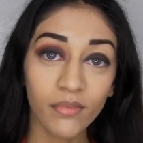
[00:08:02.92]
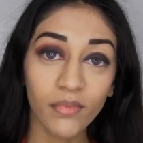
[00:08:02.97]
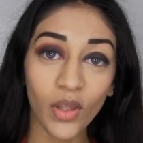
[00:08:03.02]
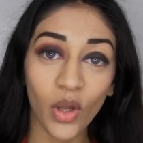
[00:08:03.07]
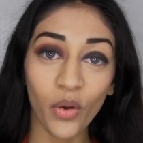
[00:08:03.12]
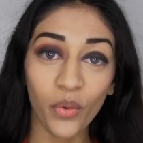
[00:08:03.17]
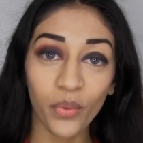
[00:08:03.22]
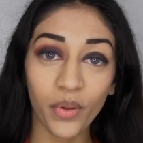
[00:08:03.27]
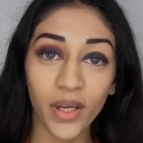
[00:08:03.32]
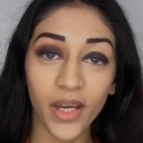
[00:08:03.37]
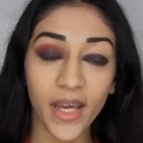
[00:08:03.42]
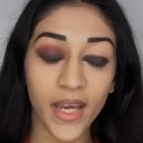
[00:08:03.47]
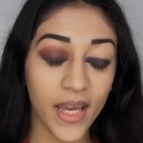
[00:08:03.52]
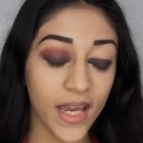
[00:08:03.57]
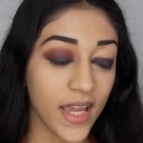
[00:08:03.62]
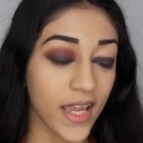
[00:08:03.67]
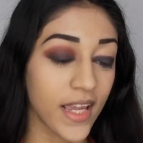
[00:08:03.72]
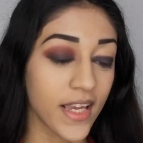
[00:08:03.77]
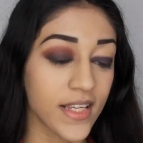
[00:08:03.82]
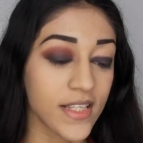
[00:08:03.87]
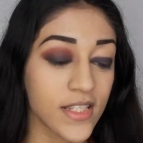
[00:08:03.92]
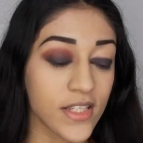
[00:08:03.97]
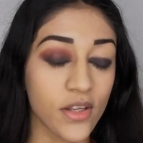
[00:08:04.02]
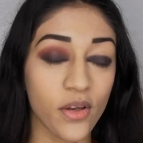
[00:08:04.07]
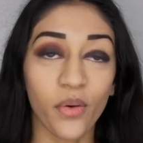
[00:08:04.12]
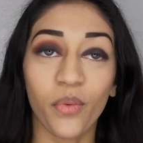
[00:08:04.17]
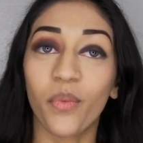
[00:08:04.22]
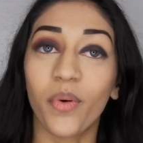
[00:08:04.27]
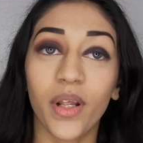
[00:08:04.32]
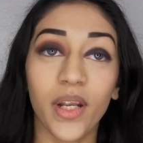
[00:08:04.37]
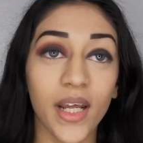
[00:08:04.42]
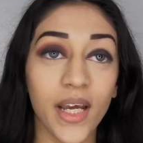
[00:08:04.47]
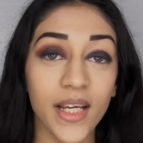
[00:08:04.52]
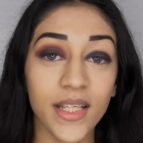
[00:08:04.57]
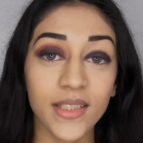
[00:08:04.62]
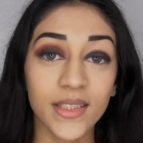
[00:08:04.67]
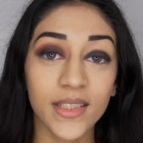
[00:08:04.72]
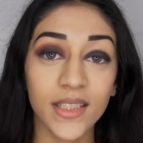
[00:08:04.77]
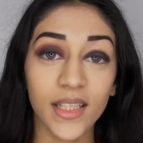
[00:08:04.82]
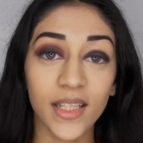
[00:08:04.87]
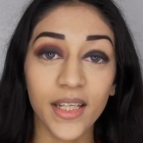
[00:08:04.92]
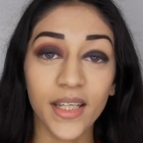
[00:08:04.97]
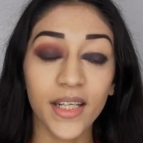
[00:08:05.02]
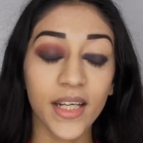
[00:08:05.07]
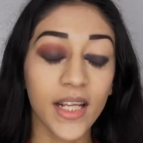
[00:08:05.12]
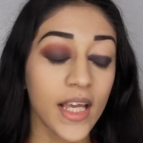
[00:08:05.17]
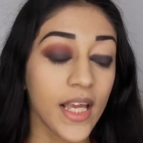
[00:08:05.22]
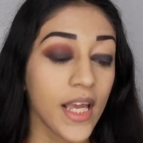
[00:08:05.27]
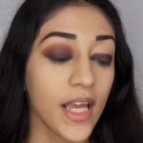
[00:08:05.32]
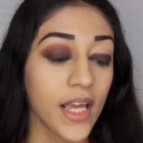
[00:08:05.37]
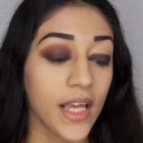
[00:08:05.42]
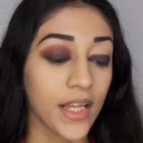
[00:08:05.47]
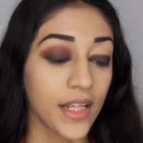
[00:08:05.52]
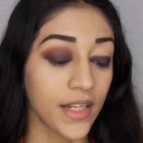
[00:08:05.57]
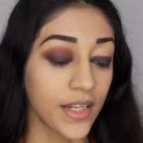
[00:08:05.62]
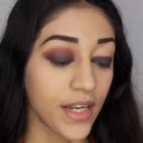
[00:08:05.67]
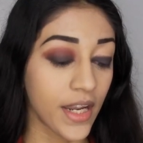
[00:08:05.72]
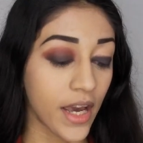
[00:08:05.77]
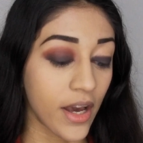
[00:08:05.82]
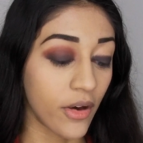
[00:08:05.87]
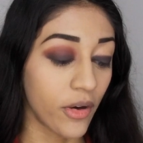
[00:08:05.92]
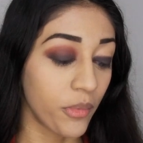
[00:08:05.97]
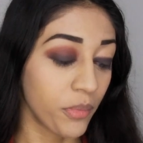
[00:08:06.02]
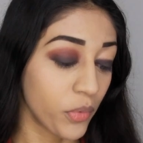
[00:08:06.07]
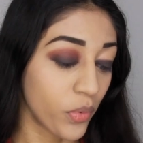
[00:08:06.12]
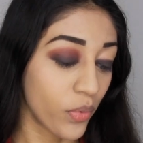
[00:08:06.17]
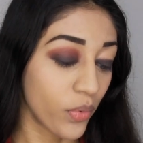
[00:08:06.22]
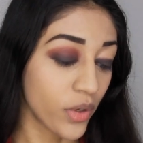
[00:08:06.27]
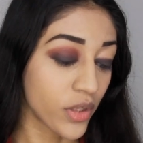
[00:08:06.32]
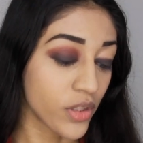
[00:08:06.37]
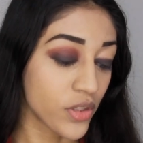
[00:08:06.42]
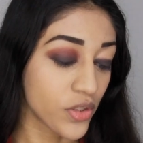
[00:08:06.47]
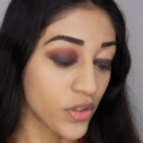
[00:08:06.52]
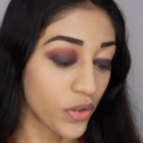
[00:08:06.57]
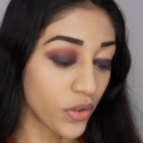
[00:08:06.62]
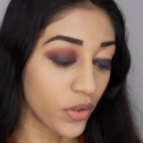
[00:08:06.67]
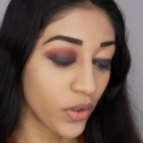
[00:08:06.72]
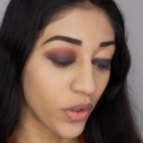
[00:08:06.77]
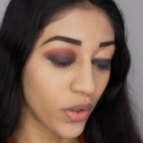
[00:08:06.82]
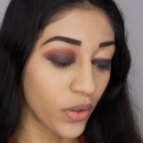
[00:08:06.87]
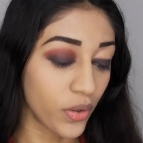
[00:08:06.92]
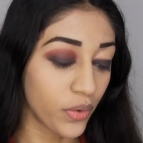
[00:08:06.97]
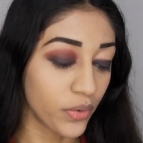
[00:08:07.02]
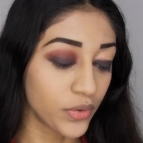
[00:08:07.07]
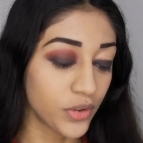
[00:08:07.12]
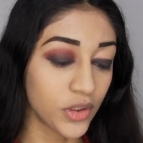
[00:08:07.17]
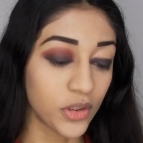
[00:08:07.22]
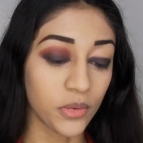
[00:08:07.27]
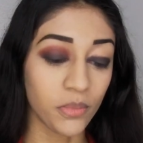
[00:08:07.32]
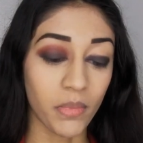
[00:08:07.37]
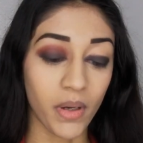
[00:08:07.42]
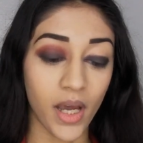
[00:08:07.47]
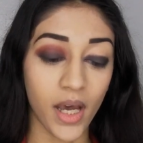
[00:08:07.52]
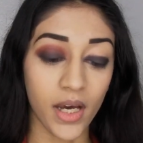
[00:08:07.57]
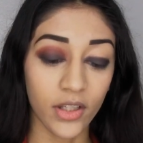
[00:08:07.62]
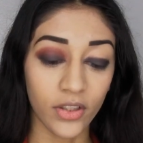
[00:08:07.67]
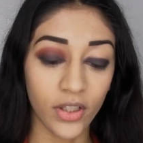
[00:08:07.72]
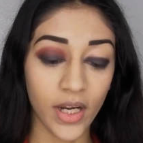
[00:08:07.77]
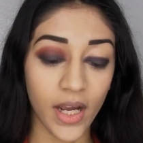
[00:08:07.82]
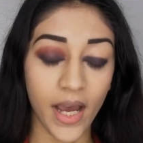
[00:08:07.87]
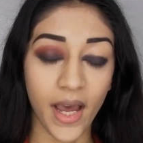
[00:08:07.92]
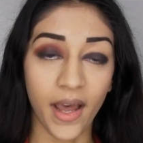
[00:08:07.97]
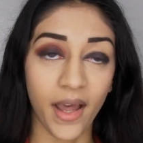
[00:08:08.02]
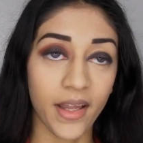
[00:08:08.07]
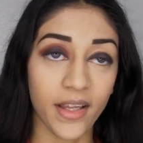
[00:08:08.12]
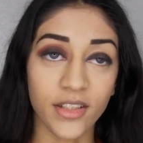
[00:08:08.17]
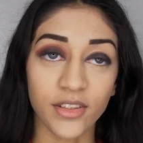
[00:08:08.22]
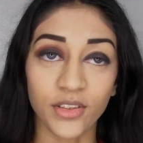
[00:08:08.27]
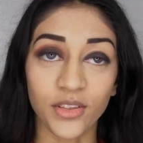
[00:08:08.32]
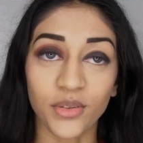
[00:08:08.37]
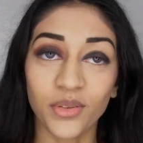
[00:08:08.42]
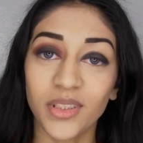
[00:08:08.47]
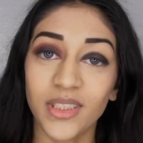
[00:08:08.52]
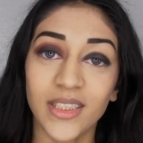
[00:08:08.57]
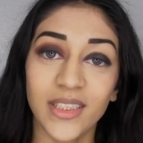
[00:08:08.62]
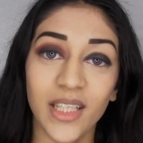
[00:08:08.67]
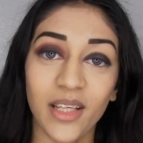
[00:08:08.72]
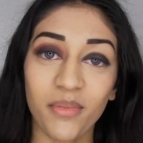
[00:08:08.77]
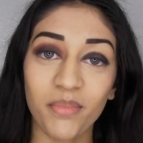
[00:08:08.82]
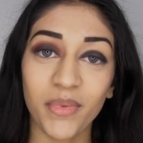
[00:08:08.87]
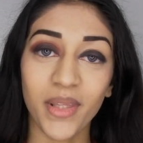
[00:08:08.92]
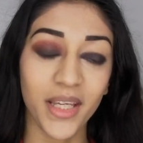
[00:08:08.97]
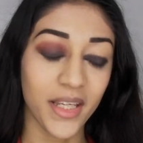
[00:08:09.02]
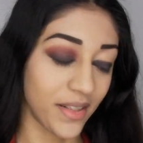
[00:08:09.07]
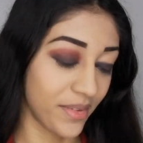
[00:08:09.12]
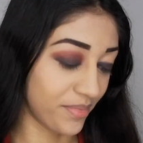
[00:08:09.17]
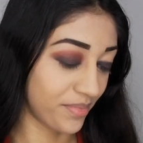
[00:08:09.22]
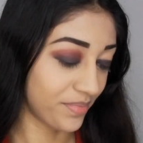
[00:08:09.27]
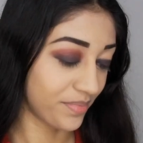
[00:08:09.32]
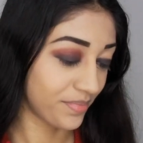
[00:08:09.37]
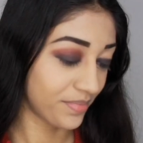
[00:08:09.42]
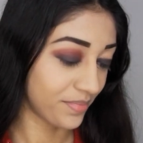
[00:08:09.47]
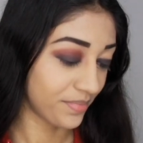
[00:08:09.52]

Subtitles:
Okay, so when I'm done, now I'm going to go to my other eye and do the same thing.